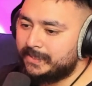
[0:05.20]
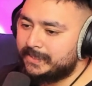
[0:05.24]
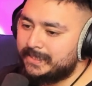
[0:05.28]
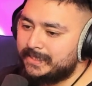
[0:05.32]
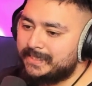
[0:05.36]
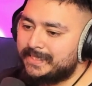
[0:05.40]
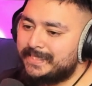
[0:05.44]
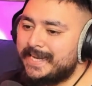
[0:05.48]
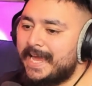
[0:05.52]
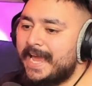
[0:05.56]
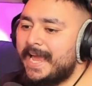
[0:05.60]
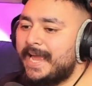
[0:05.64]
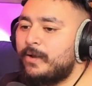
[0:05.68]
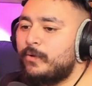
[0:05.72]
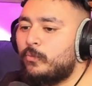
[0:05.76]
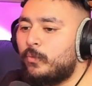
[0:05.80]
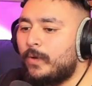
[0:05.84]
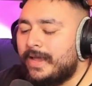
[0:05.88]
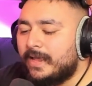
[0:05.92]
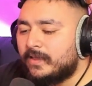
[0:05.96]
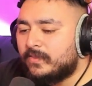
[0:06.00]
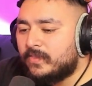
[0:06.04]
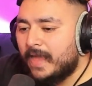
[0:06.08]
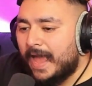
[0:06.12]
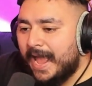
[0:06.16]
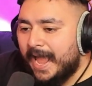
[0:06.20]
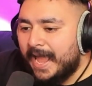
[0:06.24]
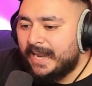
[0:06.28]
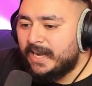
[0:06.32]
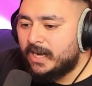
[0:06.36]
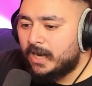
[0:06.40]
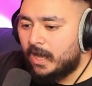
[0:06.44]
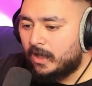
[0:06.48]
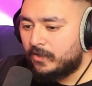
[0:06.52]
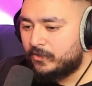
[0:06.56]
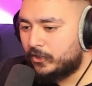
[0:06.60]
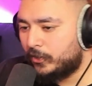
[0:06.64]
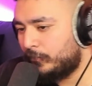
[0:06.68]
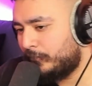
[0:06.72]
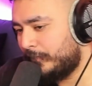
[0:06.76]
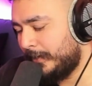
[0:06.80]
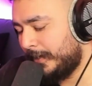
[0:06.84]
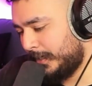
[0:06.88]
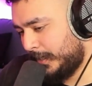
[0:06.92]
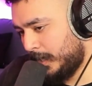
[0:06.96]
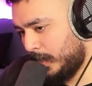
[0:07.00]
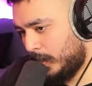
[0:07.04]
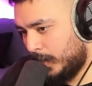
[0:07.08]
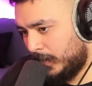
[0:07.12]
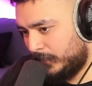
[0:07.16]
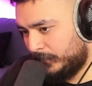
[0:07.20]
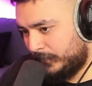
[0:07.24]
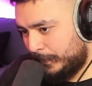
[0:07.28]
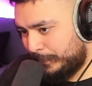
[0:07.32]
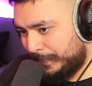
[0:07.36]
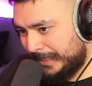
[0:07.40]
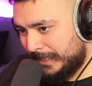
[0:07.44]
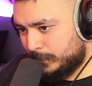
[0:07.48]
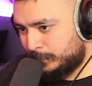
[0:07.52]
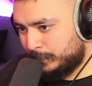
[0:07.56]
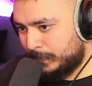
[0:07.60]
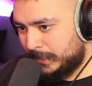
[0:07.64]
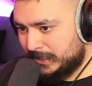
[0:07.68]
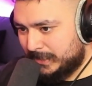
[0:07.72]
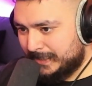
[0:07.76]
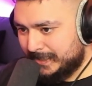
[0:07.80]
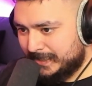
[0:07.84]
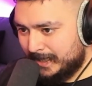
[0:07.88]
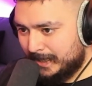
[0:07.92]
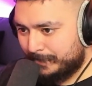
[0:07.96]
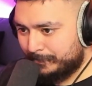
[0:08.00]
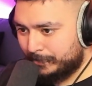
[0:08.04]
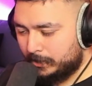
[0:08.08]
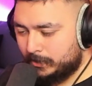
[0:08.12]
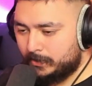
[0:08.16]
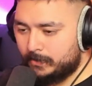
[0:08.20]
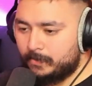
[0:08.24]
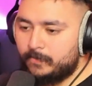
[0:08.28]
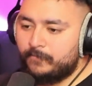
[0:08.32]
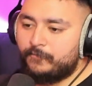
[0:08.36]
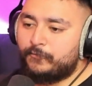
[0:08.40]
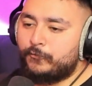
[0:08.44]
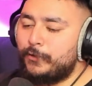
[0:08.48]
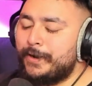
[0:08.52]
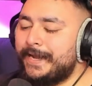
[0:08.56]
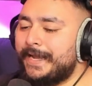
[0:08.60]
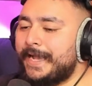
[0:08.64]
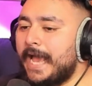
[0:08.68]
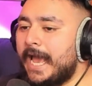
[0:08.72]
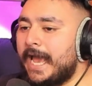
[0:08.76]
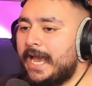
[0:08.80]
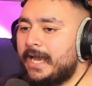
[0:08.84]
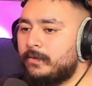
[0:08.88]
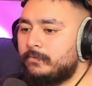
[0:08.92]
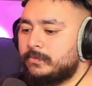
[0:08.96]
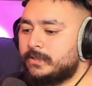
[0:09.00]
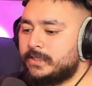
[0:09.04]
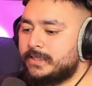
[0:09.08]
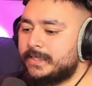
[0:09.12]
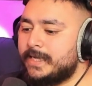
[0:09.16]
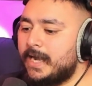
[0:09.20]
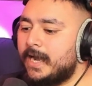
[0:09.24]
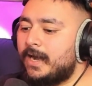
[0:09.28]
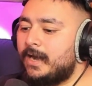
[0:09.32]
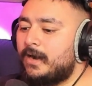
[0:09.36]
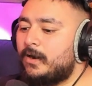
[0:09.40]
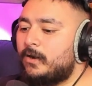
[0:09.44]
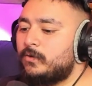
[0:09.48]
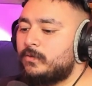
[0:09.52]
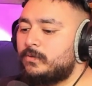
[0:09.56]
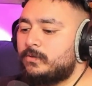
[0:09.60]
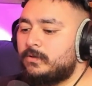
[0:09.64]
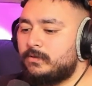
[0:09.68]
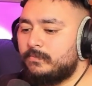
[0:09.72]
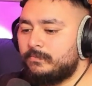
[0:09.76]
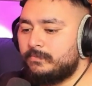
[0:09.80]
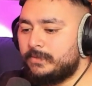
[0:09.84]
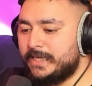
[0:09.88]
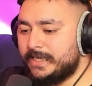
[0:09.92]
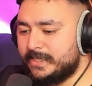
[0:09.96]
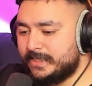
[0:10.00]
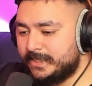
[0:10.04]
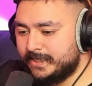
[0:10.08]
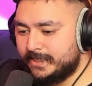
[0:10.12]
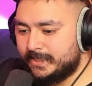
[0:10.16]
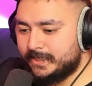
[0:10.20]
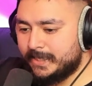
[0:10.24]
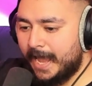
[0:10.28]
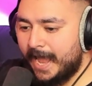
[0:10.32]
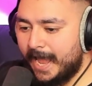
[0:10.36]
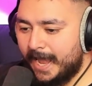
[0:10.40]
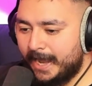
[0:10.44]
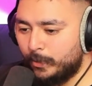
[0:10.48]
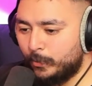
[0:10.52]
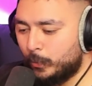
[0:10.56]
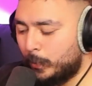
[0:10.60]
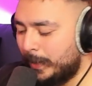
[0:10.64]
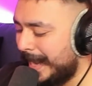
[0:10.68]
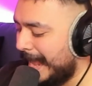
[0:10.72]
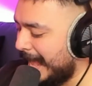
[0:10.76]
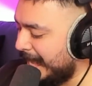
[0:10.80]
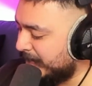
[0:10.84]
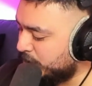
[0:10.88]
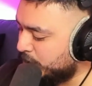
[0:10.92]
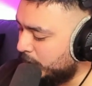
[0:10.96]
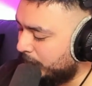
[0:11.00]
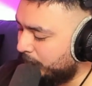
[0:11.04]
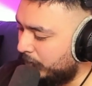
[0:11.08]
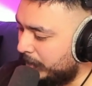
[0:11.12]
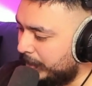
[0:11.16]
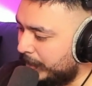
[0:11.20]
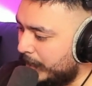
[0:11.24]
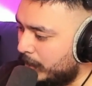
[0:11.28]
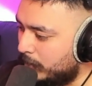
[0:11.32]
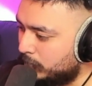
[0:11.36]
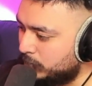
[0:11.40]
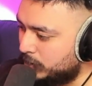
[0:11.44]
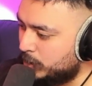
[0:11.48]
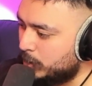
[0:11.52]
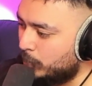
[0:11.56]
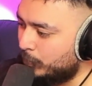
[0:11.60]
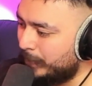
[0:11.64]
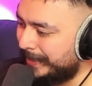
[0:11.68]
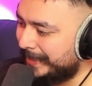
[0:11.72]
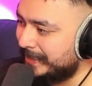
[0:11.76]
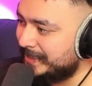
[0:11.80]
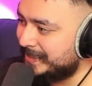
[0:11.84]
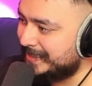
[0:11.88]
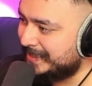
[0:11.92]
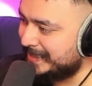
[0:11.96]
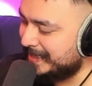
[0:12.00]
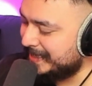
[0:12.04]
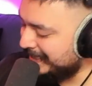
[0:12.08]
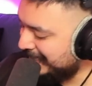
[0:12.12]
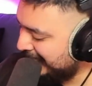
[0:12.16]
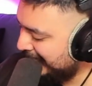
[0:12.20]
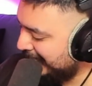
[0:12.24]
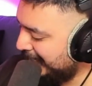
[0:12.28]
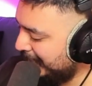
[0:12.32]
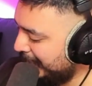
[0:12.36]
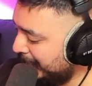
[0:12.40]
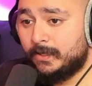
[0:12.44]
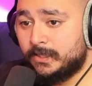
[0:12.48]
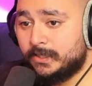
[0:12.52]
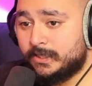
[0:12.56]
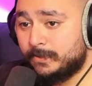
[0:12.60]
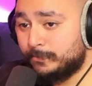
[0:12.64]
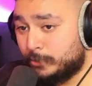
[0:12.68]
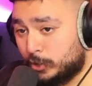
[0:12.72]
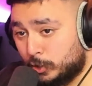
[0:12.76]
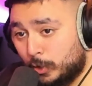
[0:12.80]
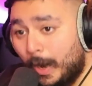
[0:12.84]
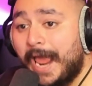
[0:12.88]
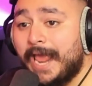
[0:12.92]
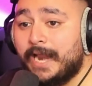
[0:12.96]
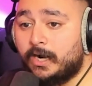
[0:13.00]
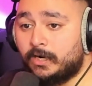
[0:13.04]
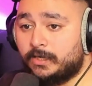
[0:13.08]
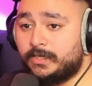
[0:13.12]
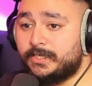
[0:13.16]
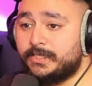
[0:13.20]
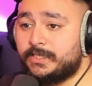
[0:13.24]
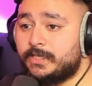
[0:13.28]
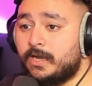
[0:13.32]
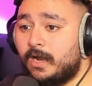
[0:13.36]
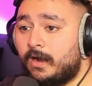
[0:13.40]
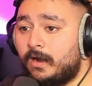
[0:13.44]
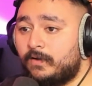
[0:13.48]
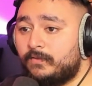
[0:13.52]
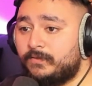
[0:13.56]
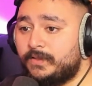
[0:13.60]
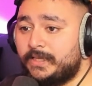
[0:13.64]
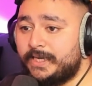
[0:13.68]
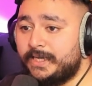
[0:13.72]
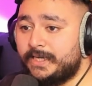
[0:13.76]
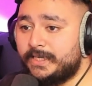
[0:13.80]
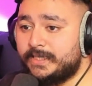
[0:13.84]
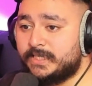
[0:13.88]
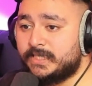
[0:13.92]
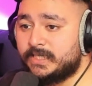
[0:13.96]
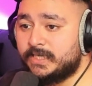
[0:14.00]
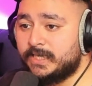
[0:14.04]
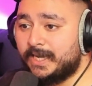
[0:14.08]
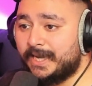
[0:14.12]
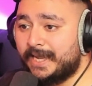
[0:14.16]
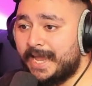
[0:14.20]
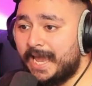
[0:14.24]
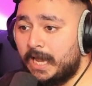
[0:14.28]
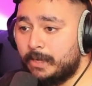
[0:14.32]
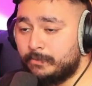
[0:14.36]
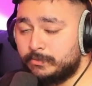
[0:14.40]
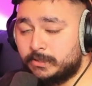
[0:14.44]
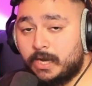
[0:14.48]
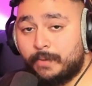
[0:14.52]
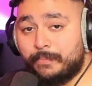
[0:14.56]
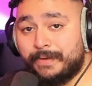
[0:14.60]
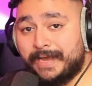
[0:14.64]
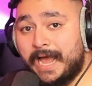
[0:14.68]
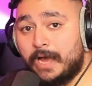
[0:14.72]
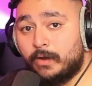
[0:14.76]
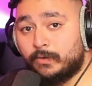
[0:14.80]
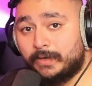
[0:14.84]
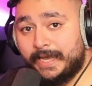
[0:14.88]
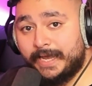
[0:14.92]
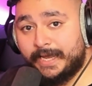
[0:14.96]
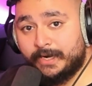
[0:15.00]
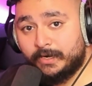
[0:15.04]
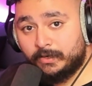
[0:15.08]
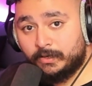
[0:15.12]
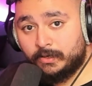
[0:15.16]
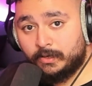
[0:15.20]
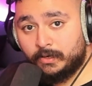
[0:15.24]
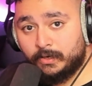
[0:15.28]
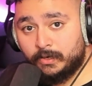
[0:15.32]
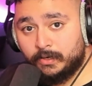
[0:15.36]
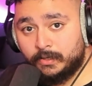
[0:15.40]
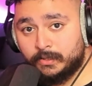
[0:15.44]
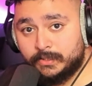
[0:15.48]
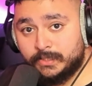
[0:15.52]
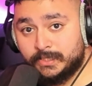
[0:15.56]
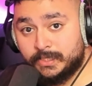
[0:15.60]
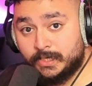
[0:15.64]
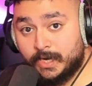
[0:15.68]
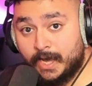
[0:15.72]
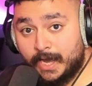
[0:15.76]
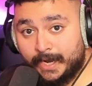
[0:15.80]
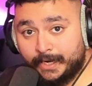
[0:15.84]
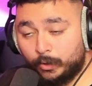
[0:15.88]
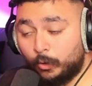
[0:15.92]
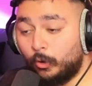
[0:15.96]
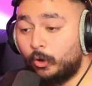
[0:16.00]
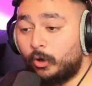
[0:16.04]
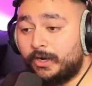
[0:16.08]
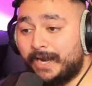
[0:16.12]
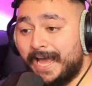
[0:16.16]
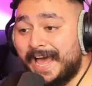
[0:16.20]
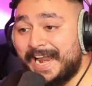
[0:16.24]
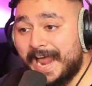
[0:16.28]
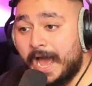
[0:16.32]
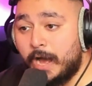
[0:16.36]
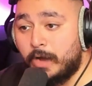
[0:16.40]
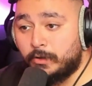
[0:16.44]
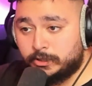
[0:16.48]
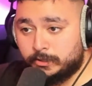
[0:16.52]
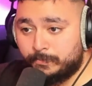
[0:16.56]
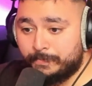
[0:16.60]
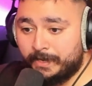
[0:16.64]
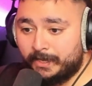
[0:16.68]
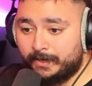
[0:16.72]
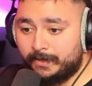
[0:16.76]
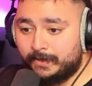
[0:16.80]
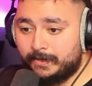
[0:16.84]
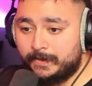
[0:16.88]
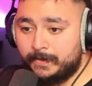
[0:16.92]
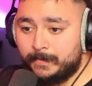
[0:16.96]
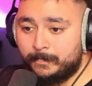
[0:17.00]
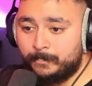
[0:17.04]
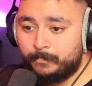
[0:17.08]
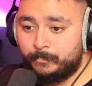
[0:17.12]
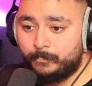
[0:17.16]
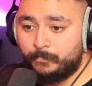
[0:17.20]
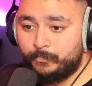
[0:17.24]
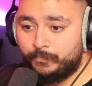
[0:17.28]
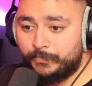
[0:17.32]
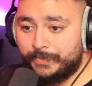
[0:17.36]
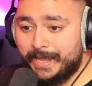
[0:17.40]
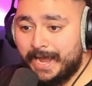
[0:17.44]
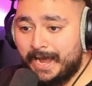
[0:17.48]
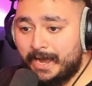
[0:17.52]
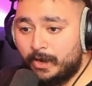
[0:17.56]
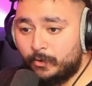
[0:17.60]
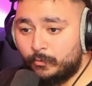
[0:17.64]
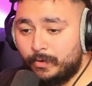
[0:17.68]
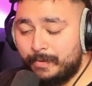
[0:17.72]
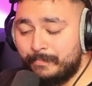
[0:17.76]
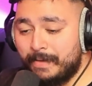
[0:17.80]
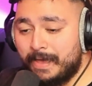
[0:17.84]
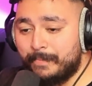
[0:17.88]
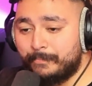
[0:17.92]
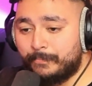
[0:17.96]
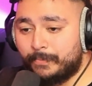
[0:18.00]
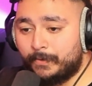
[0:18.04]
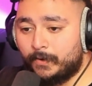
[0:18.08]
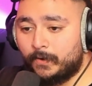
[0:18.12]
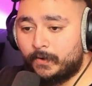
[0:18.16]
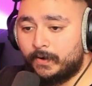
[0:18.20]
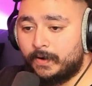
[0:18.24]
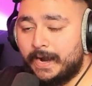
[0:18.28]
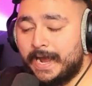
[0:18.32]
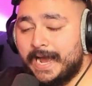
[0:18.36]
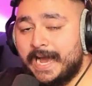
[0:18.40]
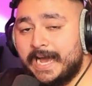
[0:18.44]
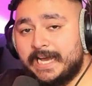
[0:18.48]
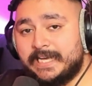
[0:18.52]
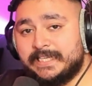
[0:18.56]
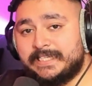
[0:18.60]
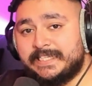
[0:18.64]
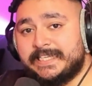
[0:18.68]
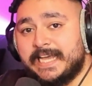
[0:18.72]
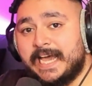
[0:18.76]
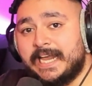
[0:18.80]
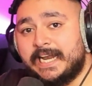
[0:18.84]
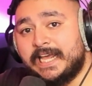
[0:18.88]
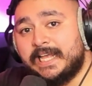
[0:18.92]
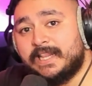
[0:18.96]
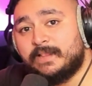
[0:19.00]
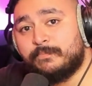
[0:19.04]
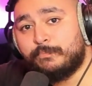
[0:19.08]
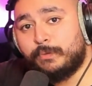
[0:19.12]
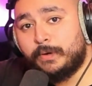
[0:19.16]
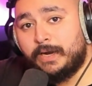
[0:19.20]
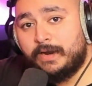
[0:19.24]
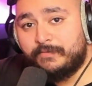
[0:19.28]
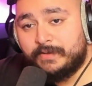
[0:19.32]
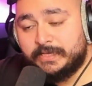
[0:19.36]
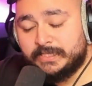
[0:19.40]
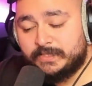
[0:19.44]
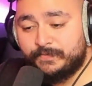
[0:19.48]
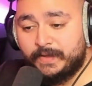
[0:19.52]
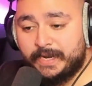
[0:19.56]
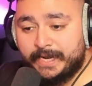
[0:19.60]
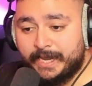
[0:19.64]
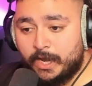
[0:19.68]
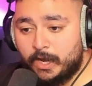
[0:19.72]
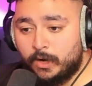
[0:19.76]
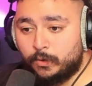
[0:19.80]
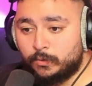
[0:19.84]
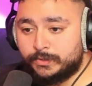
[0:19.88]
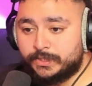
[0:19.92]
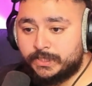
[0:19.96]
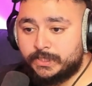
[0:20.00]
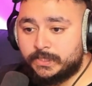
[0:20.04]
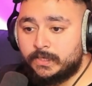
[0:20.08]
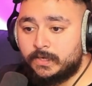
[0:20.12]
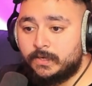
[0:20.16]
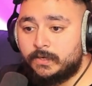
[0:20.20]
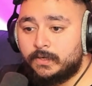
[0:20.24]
today with another video of the PS Plus December free games. Now, this is a reaction video, so we can see some trailers of these games coming out later tonight, or the announcement. Now, remember, as said in previous videos,